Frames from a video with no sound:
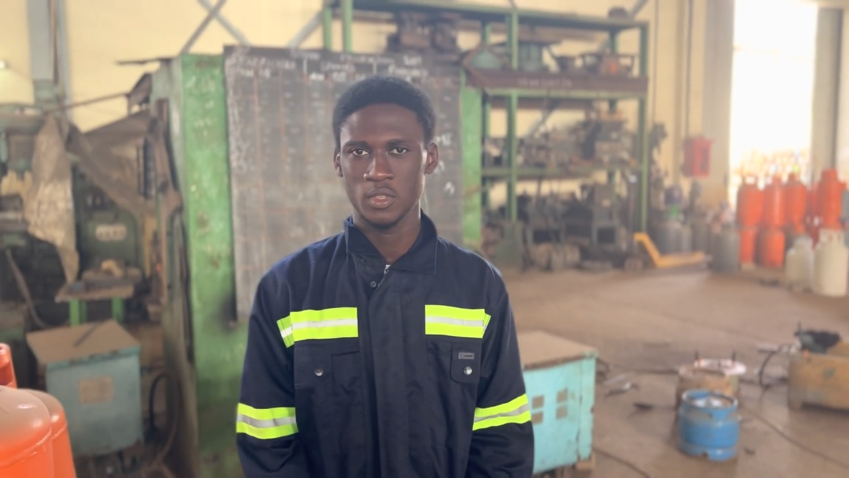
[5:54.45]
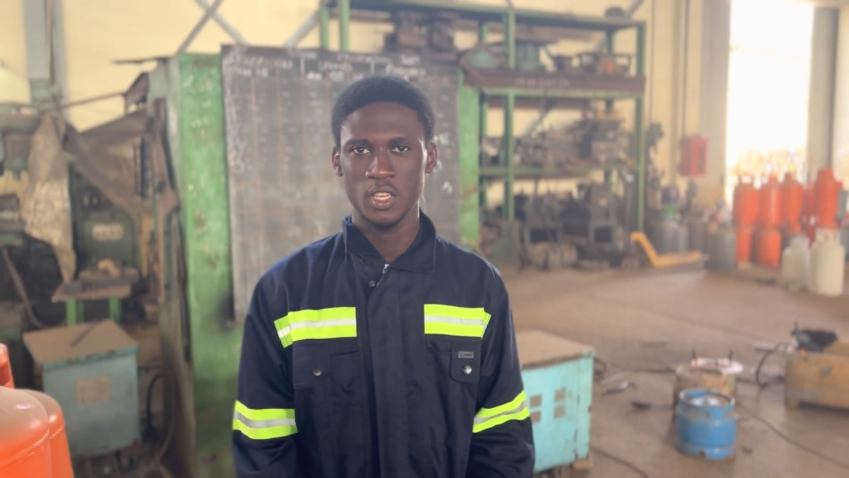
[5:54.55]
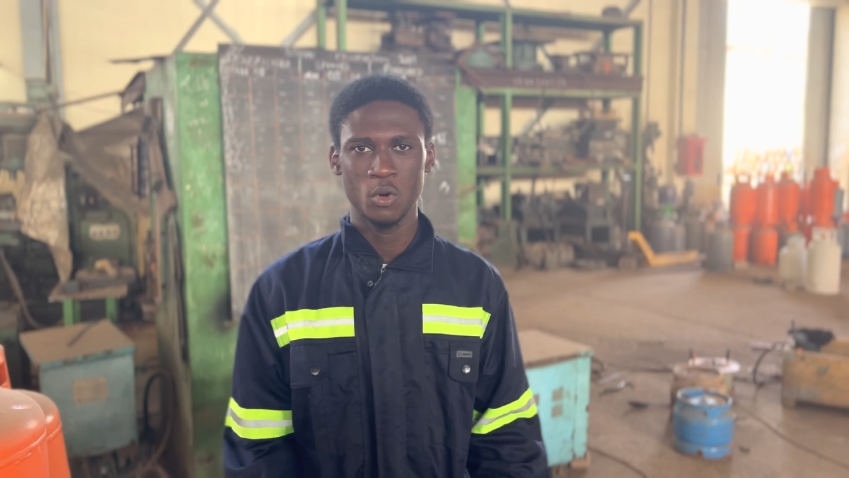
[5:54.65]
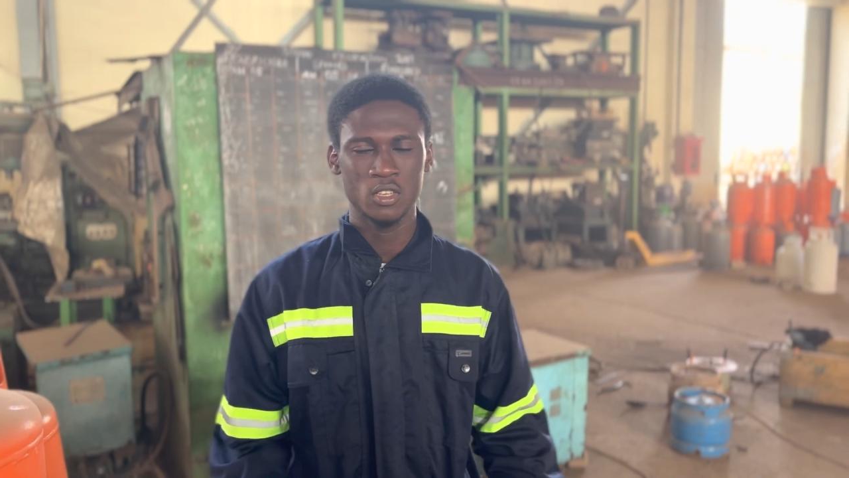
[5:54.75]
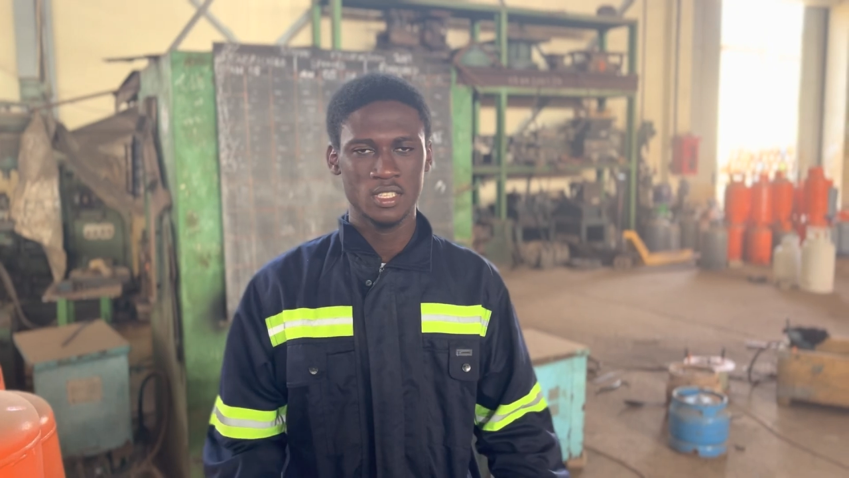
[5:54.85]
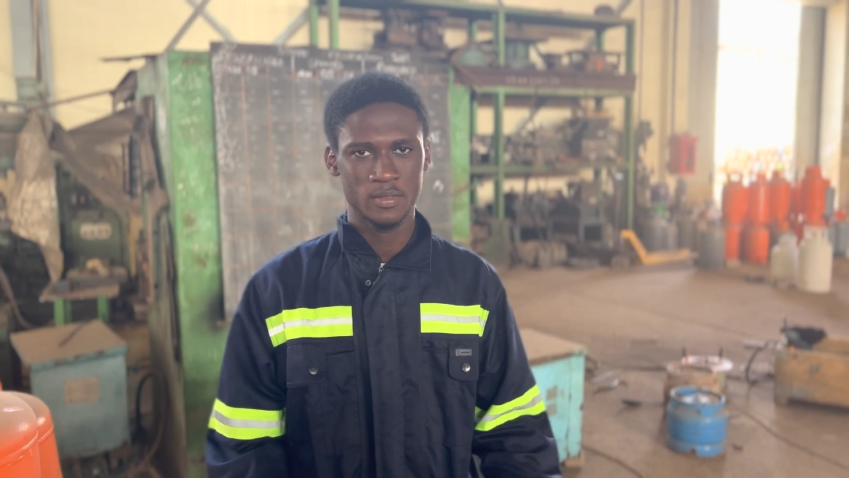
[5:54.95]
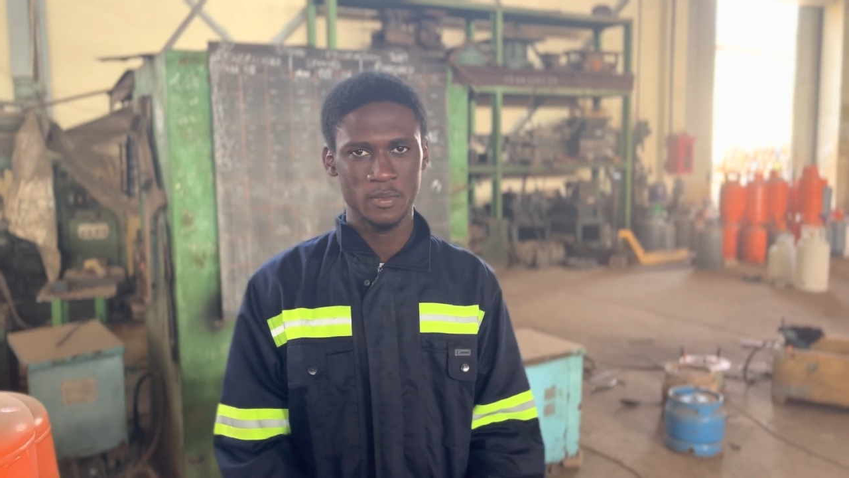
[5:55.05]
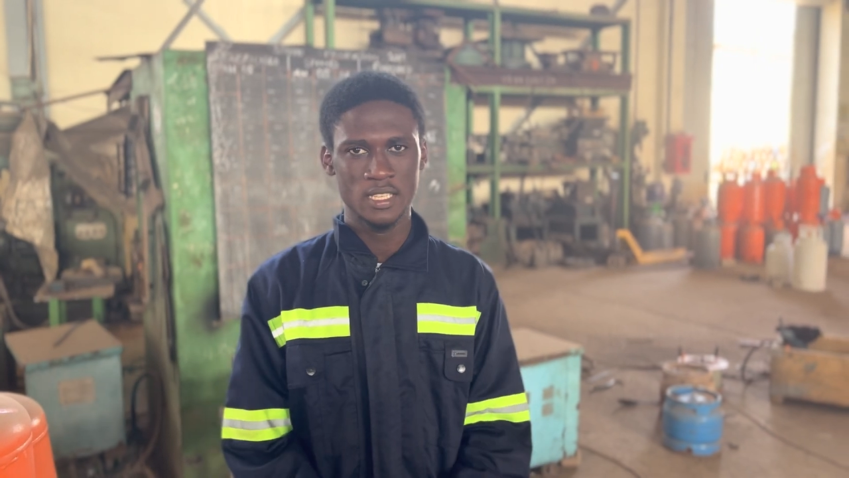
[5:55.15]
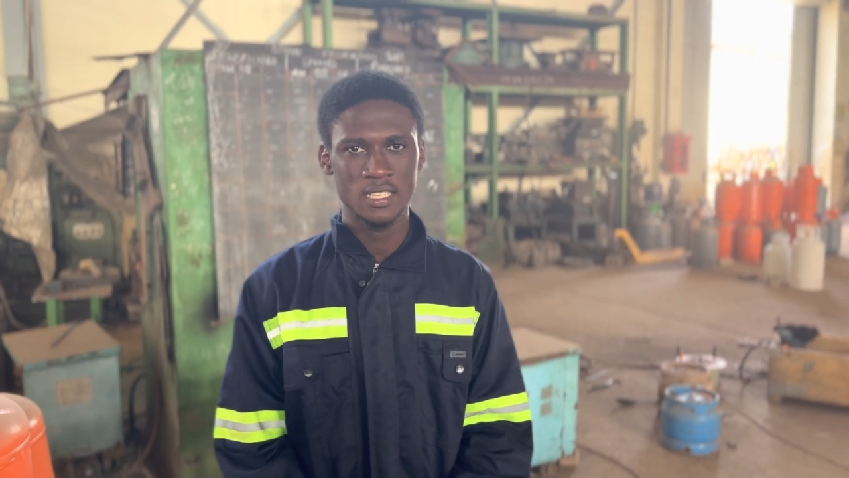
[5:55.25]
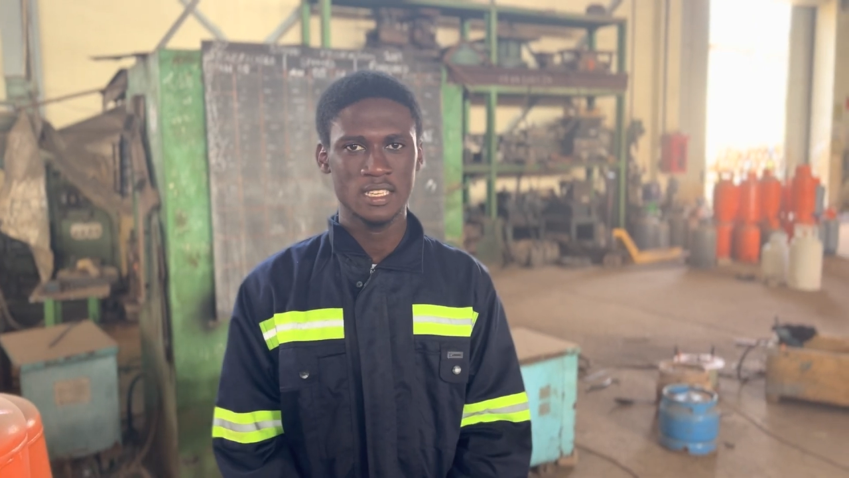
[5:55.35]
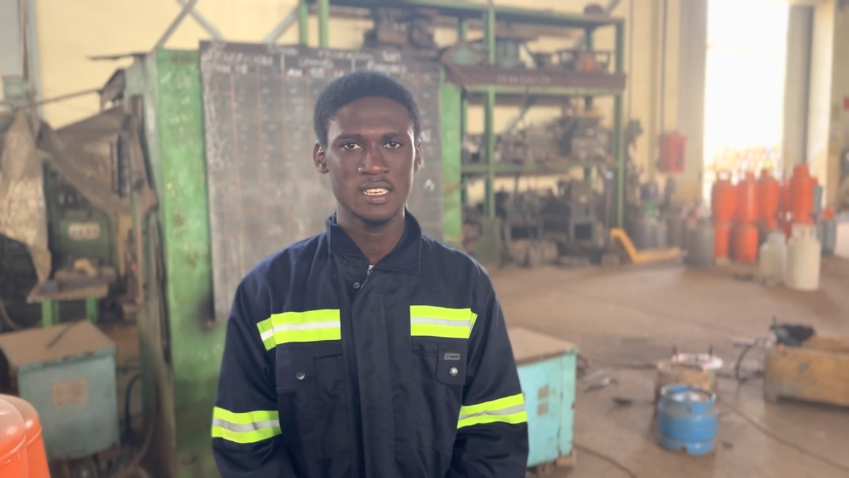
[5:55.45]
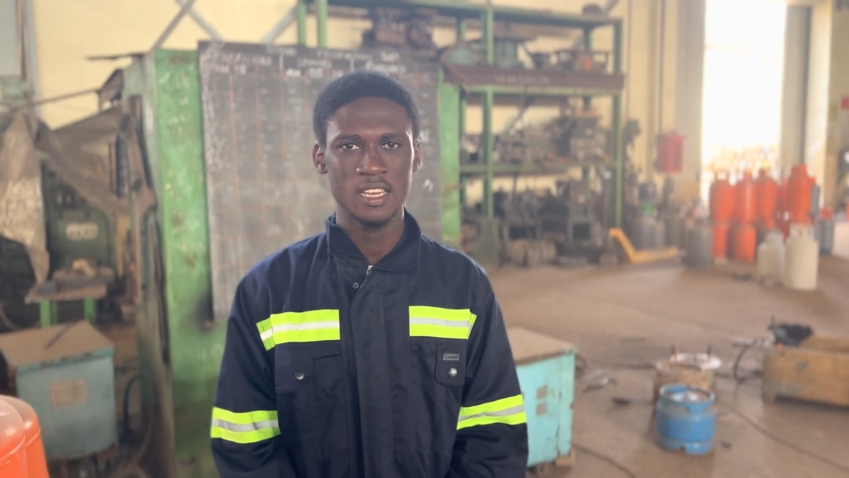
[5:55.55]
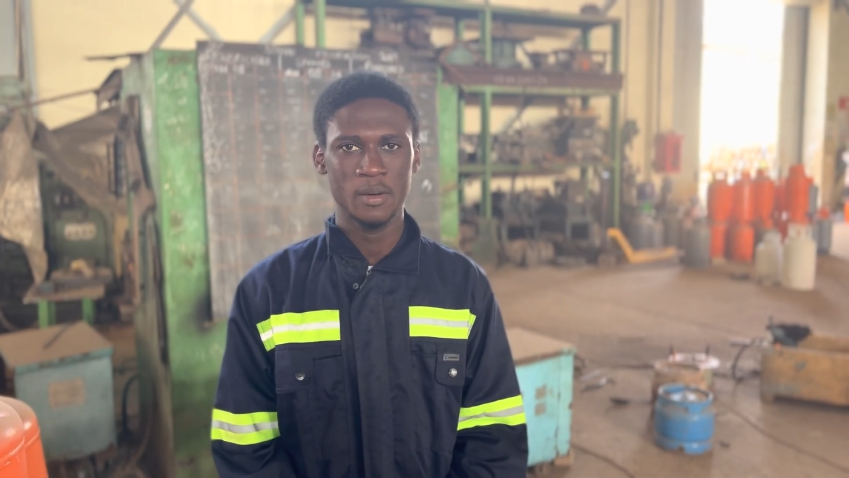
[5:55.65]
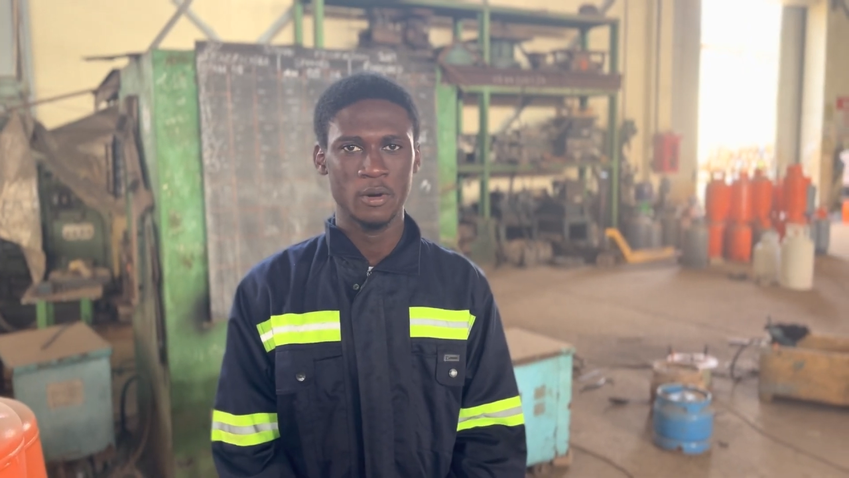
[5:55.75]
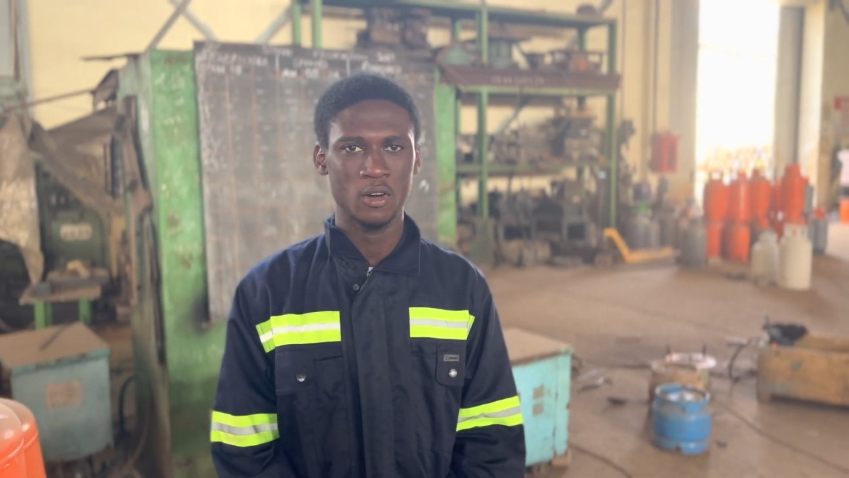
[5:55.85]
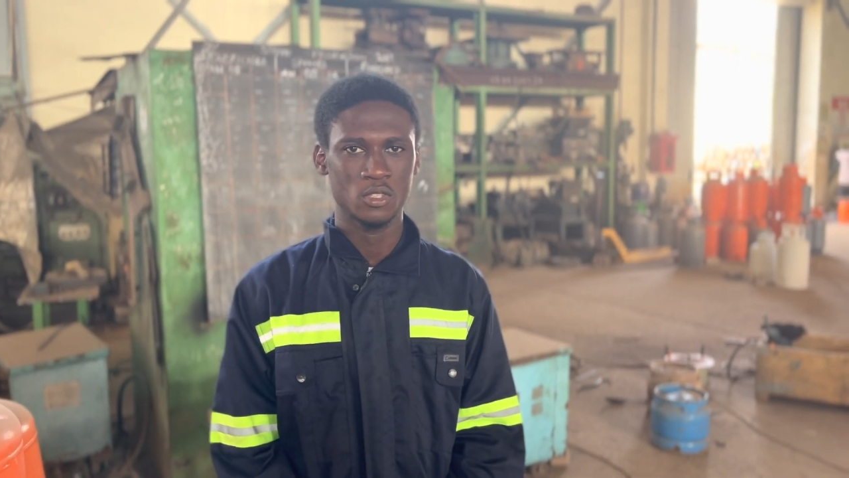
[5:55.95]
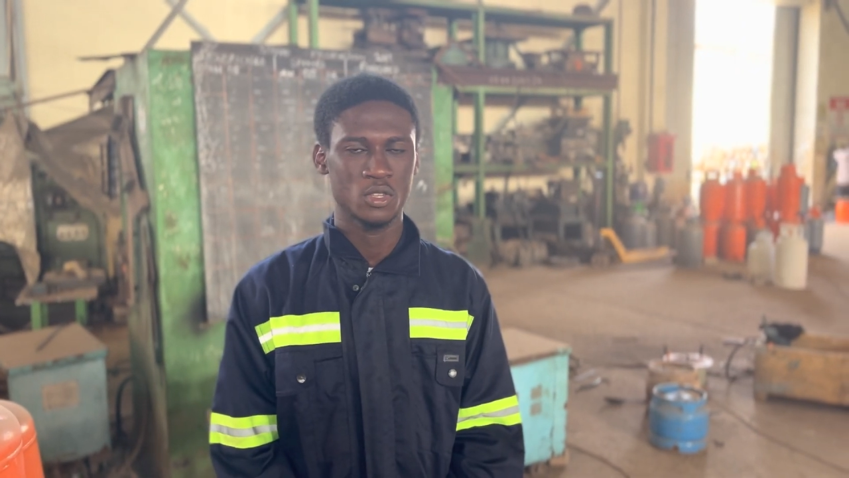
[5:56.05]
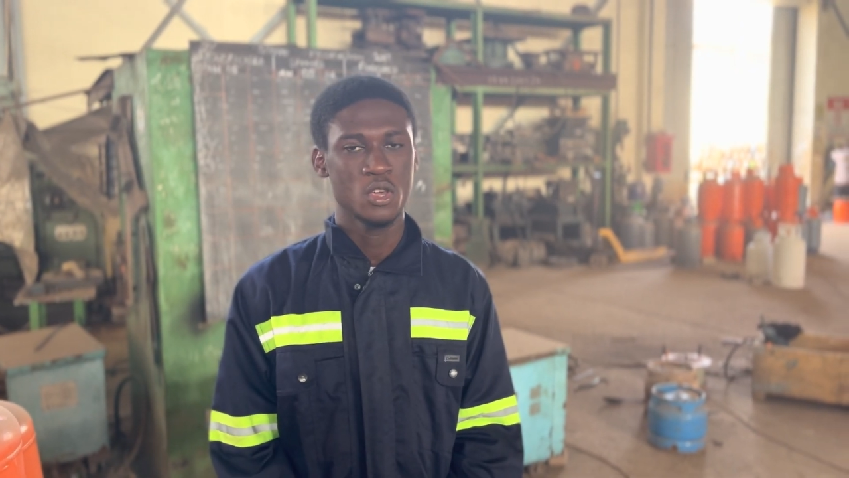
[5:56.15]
it was basically about